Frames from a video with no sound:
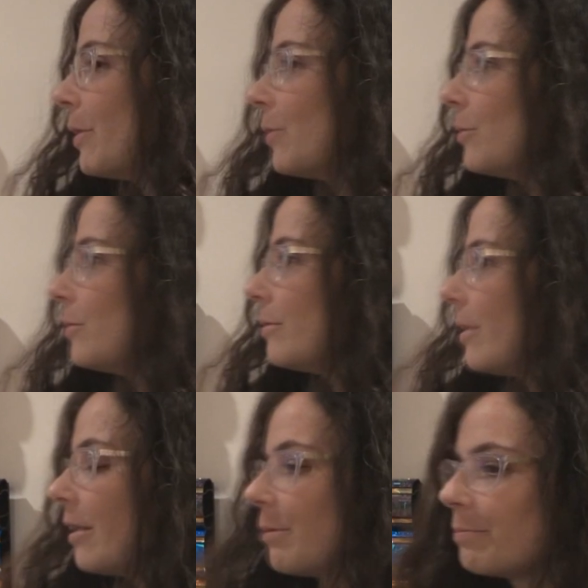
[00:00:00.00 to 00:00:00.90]
about,
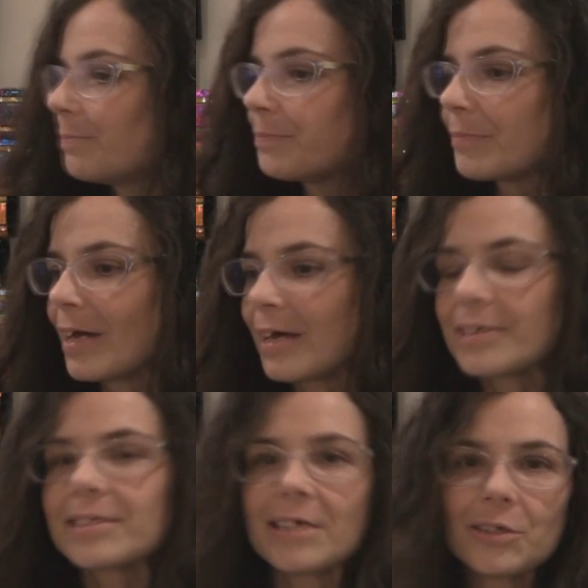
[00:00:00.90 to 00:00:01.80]
I had
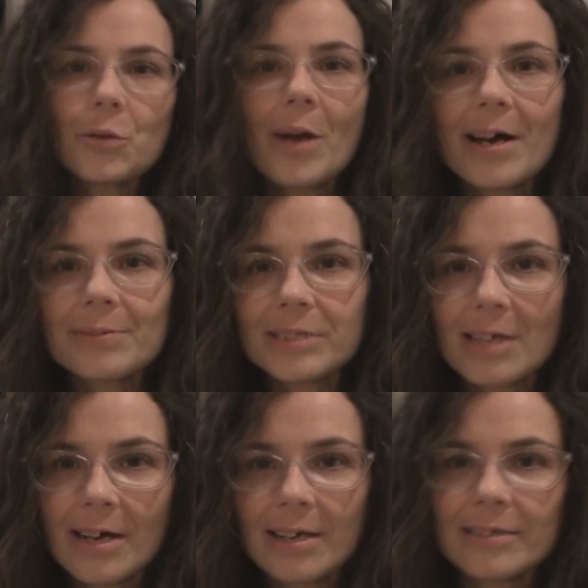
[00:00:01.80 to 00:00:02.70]
a skin graft
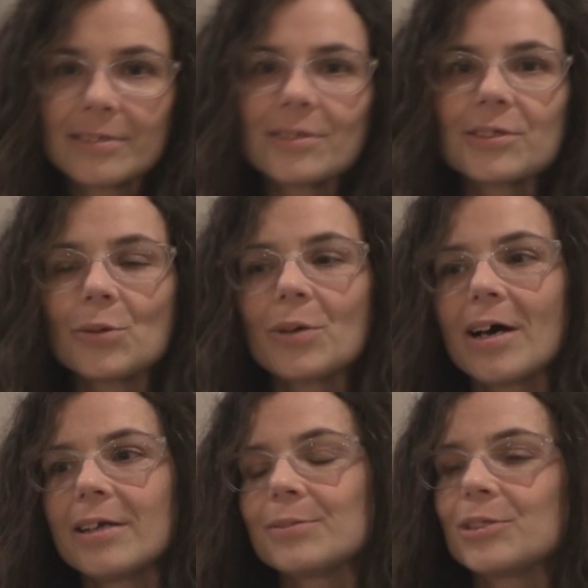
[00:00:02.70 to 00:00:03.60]
done, so
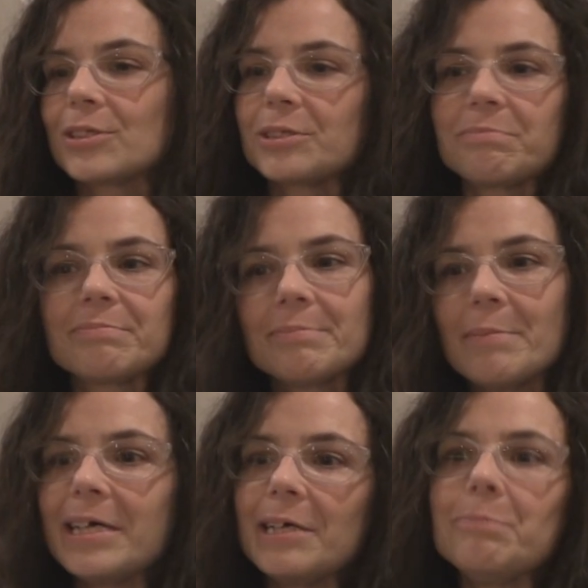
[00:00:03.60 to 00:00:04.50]
kind of just
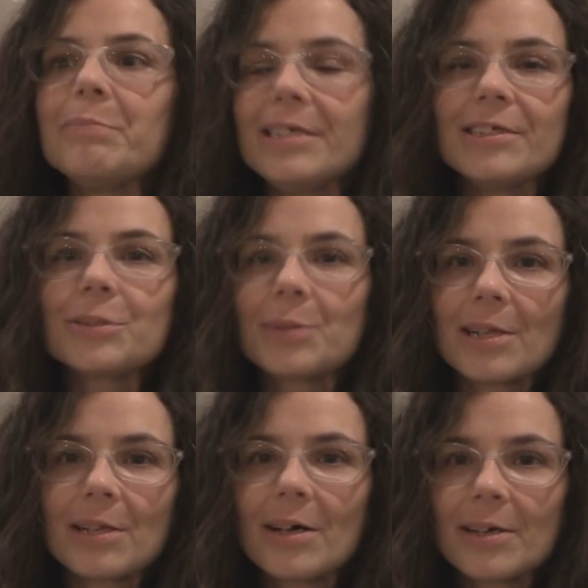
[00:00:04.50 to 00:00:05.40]
making peace
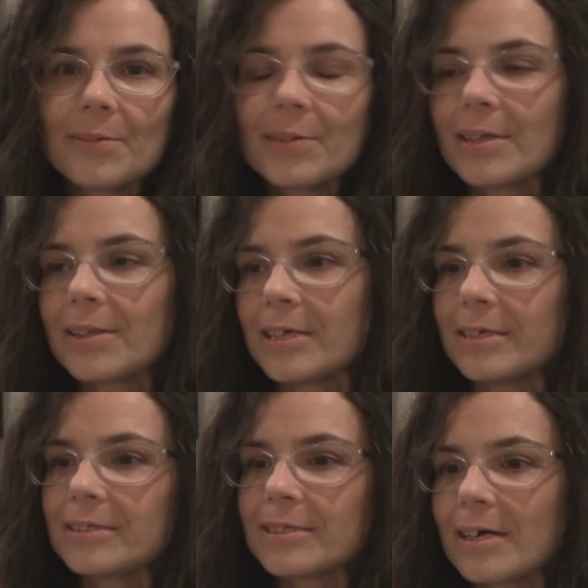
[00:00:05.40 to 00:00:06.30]
with a lot of the
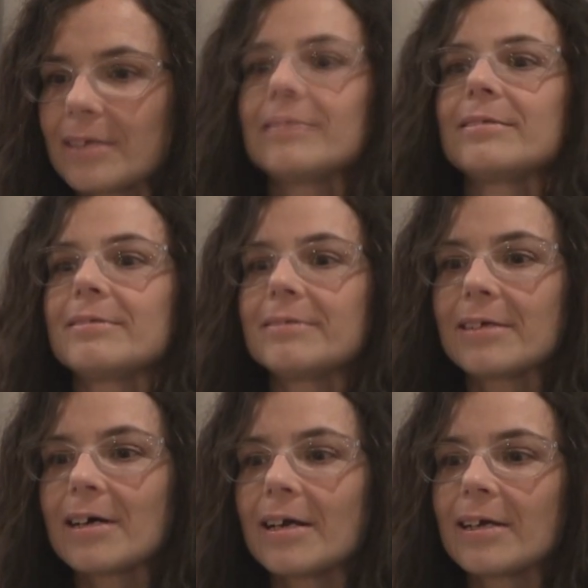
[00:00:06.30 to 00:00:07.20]
things that
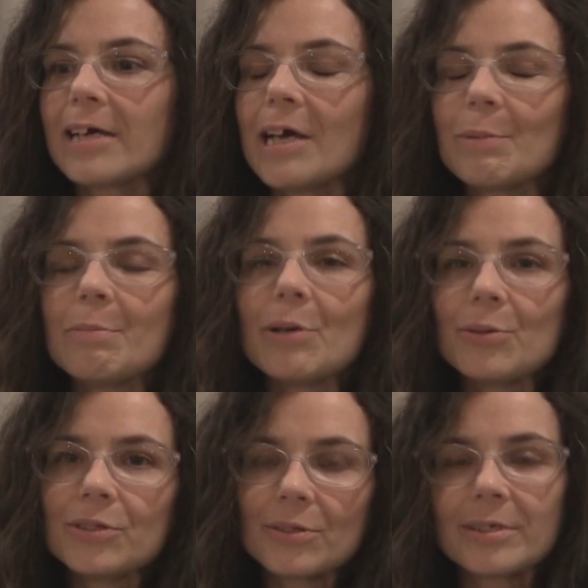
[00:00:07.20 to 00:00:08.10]
kind of came
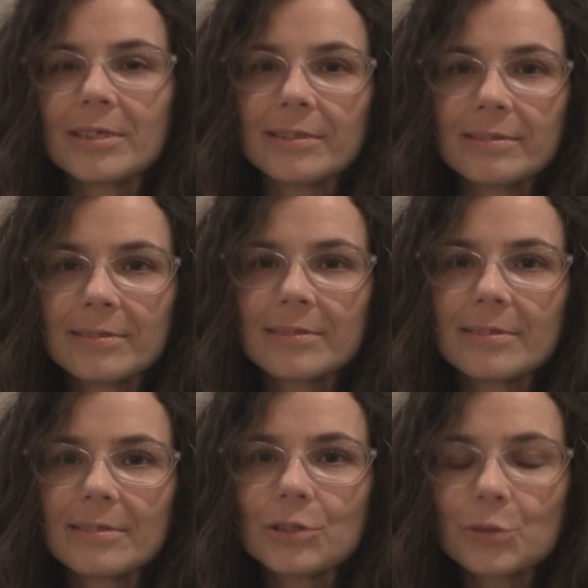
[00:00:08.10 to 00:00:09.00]
about during
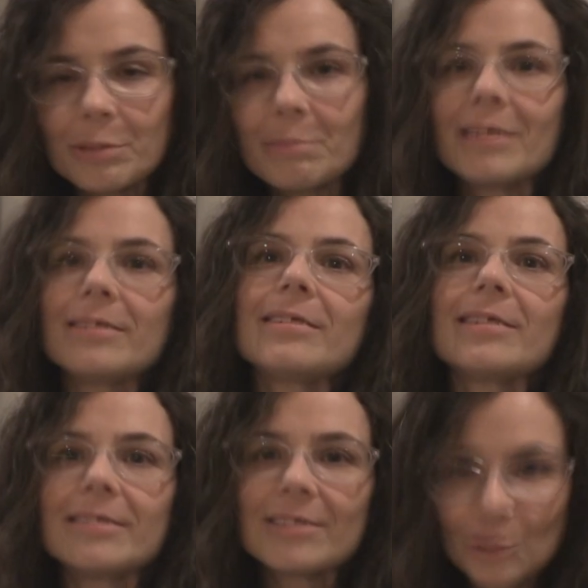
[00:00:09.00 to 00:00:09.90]

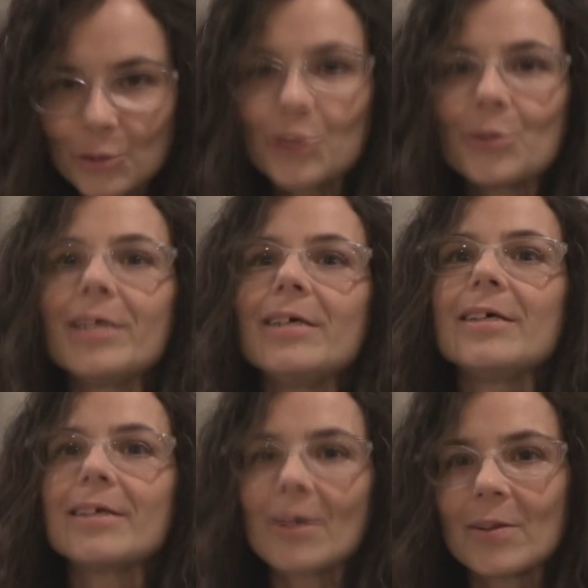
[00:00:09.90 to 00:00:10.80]
treatment and
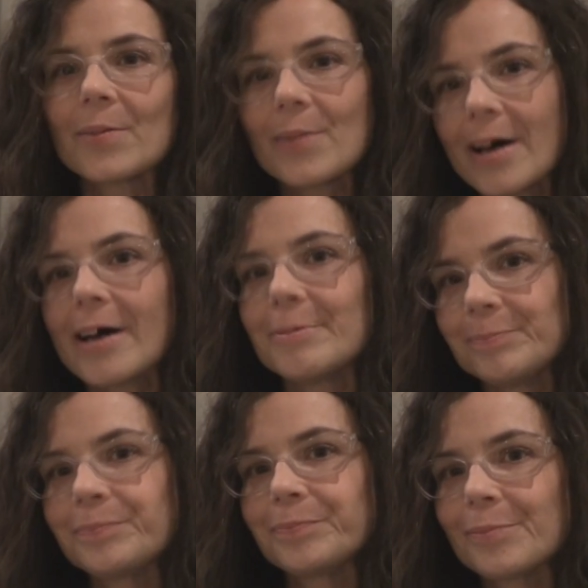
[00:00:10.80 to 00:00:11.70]
surgery and all of that.
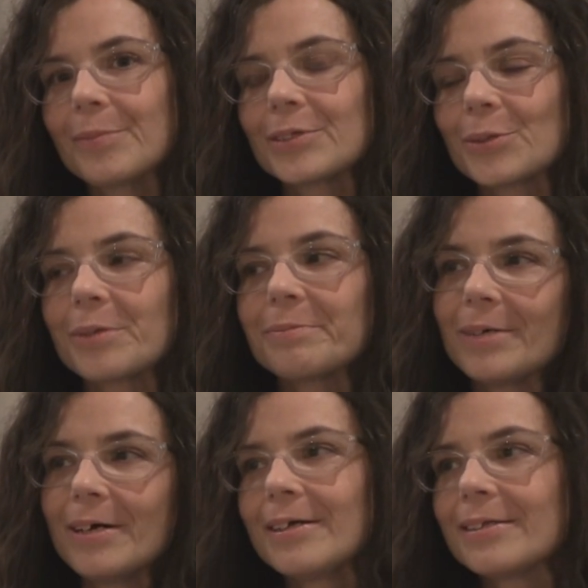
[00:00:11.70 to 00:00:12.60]
So
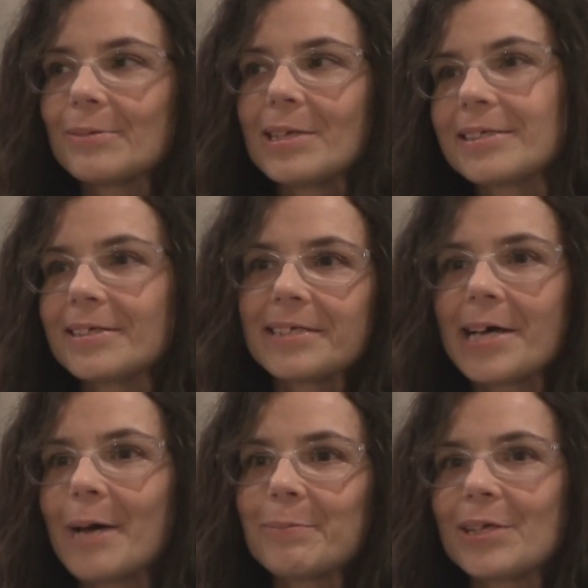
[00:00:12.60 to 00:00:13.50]
the
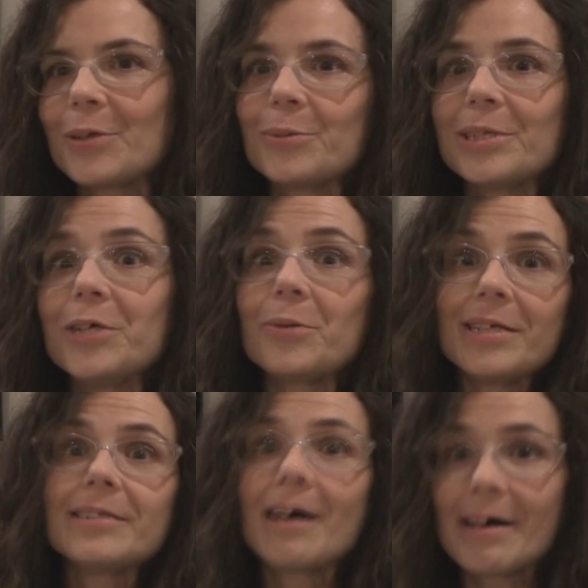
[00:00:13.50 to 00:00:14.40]
residency happened at a really
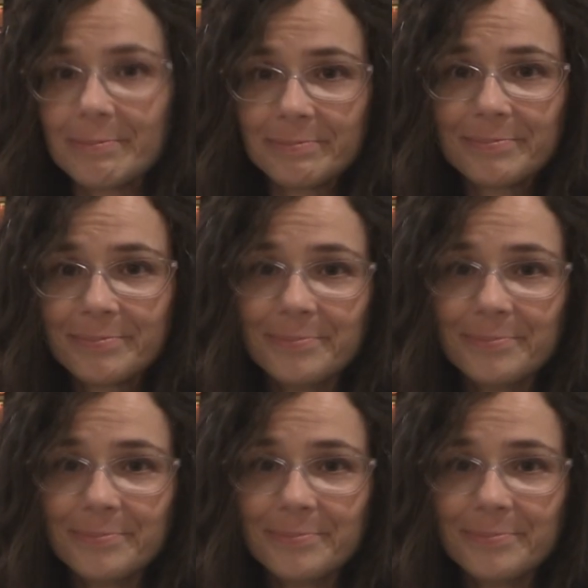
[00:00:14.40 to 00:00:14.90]
great time